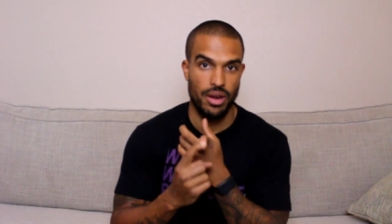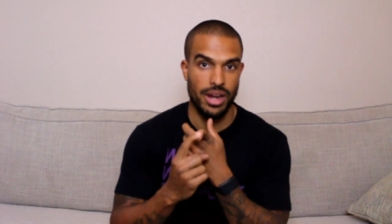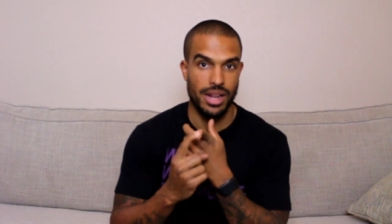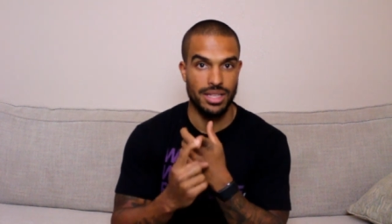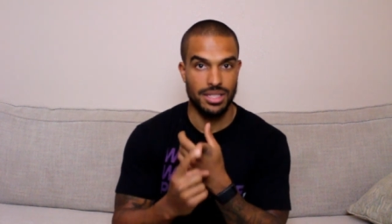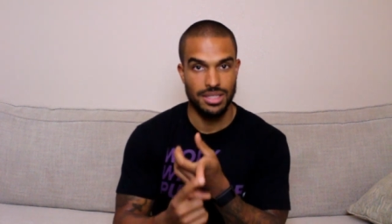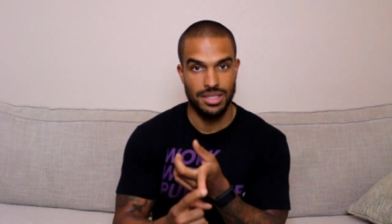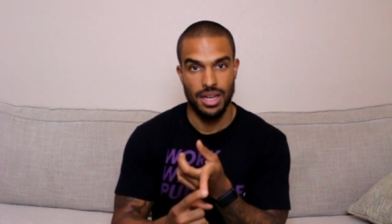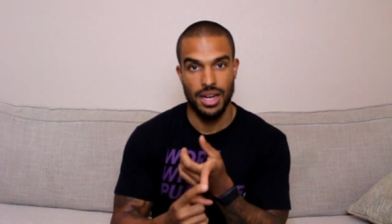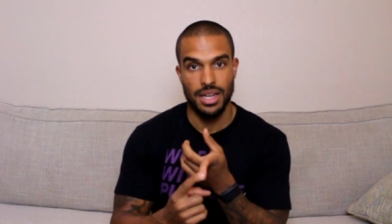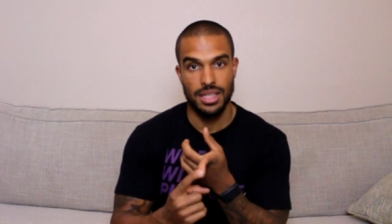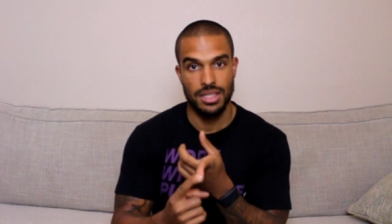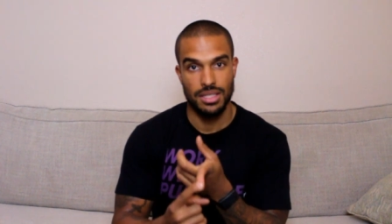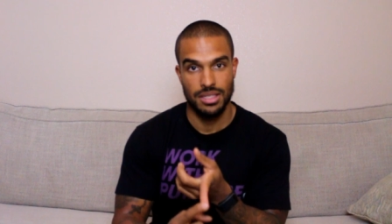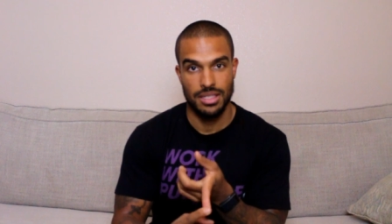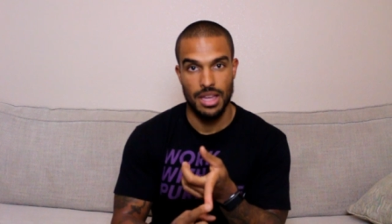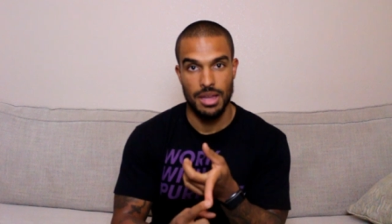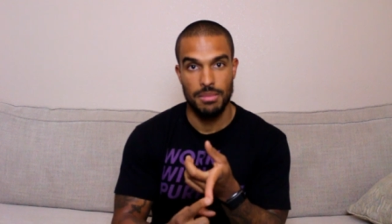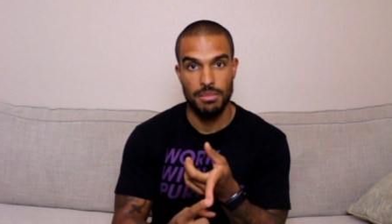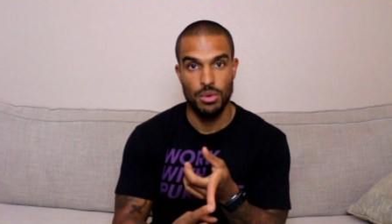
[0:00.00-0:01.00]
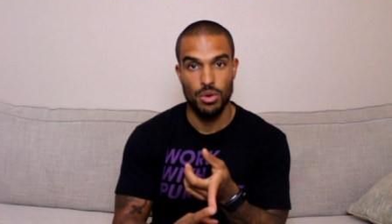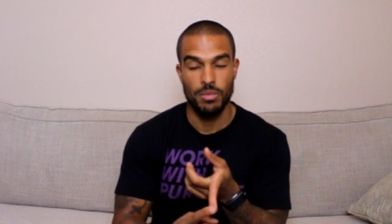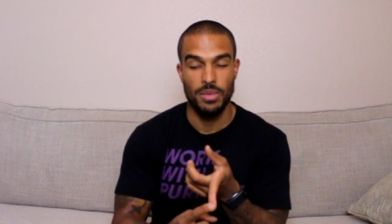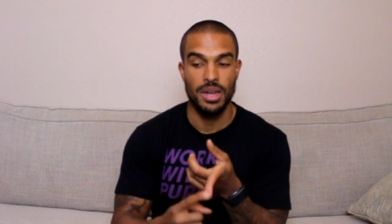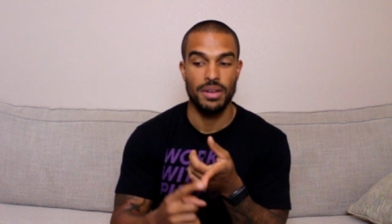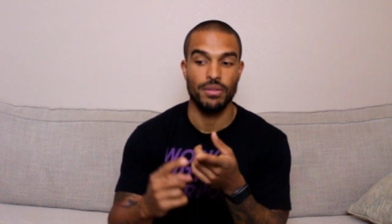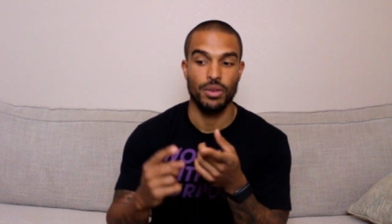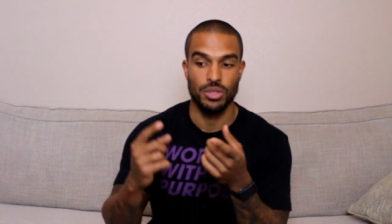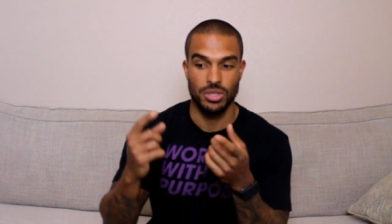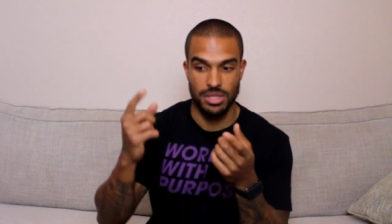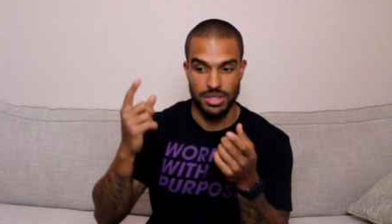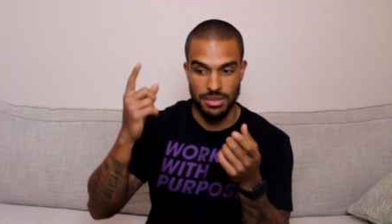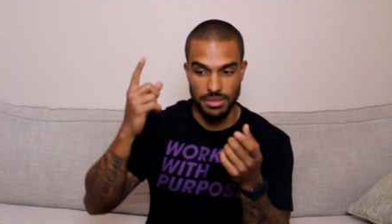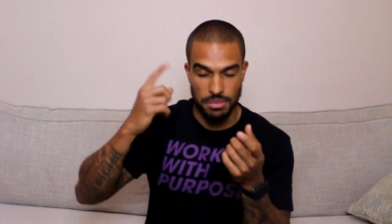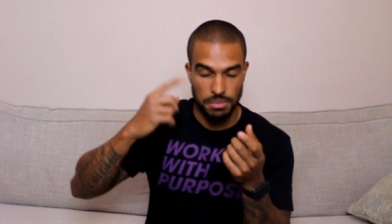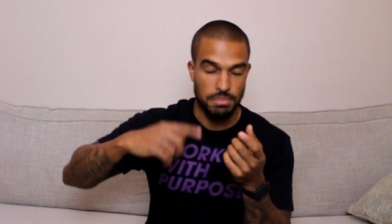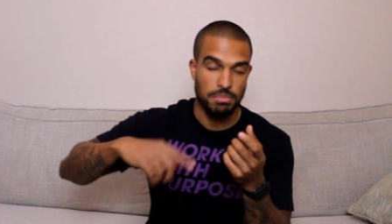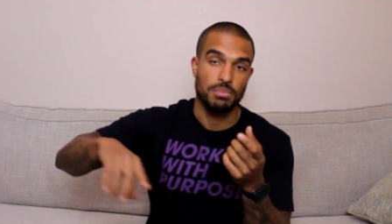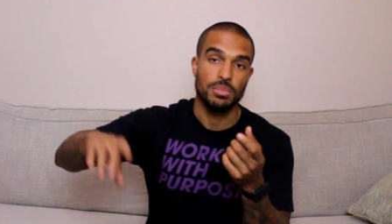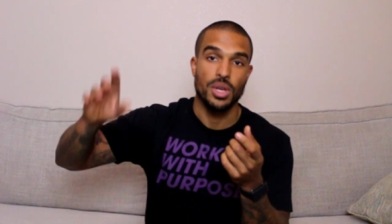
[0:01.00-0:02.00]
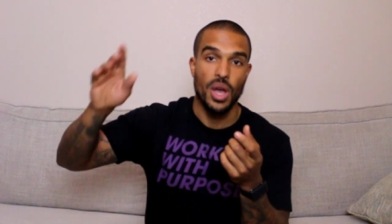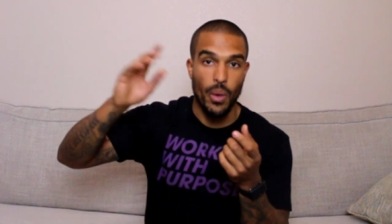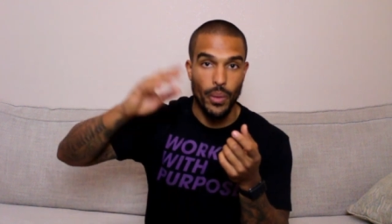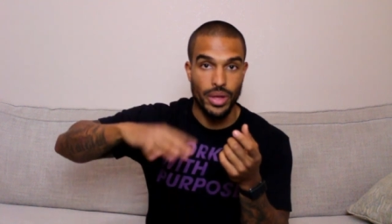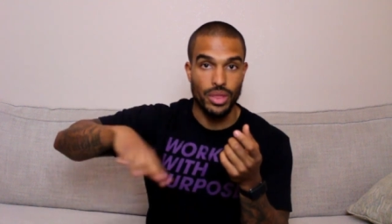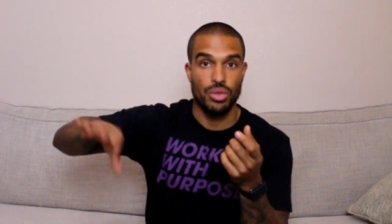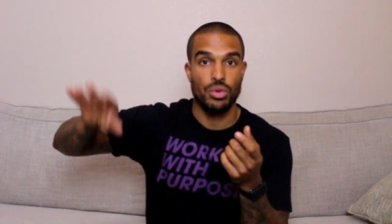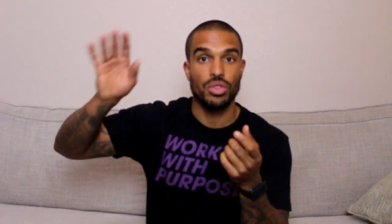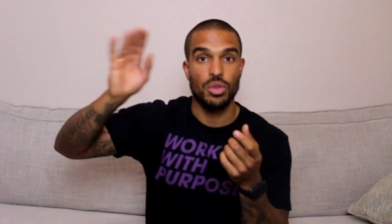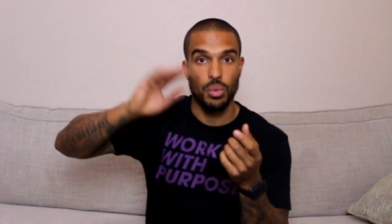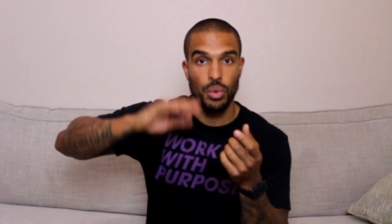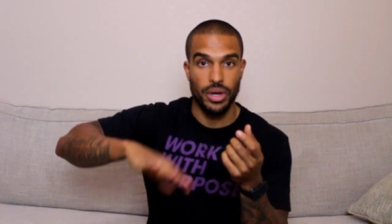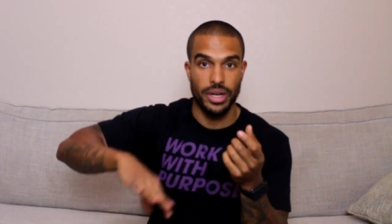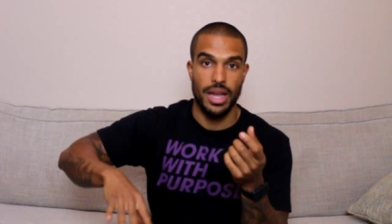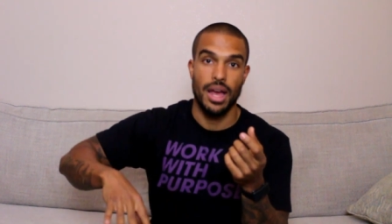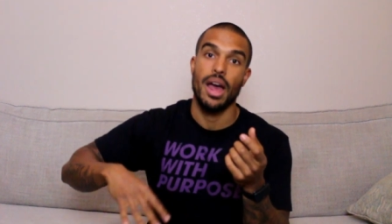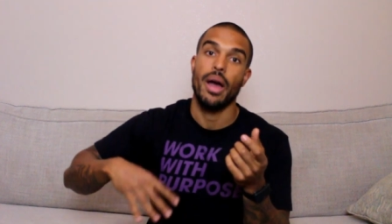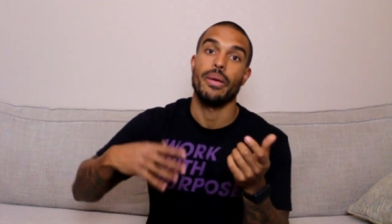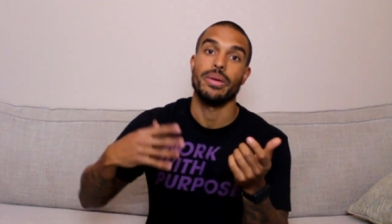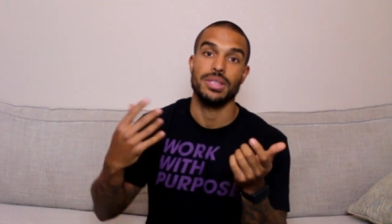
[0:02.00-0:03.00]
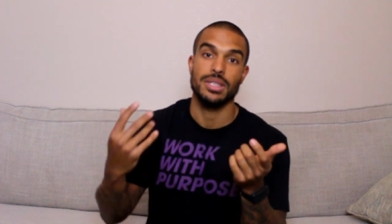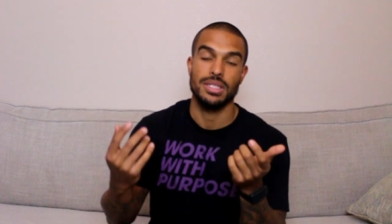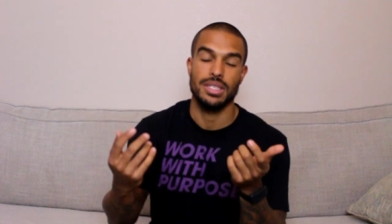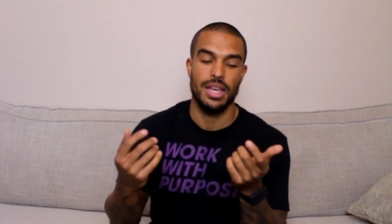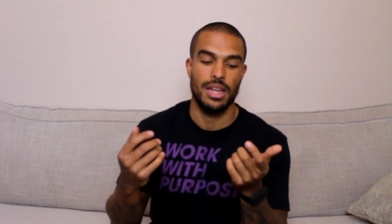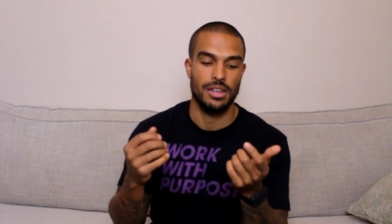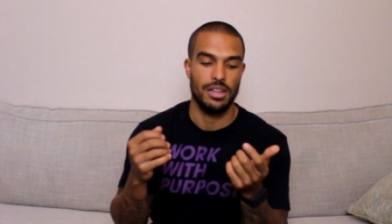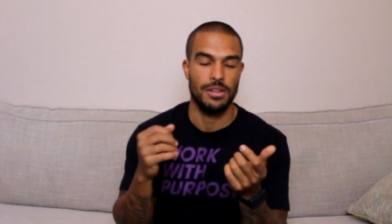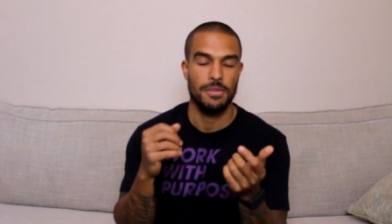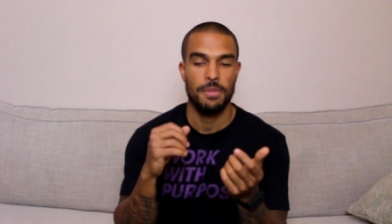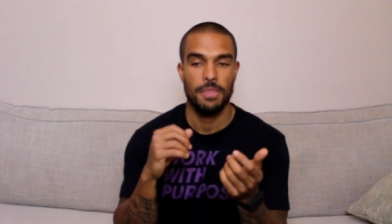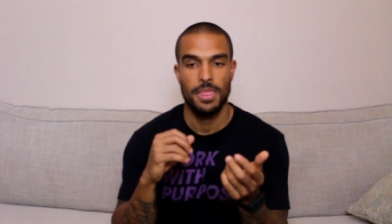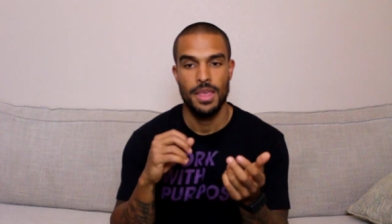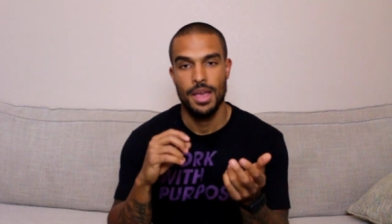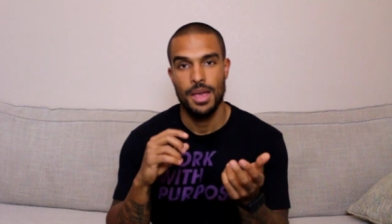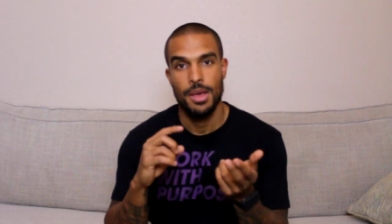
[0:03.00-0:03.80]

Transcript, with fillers: You're getting stuck at the same movement versus going through the workout how it's intended.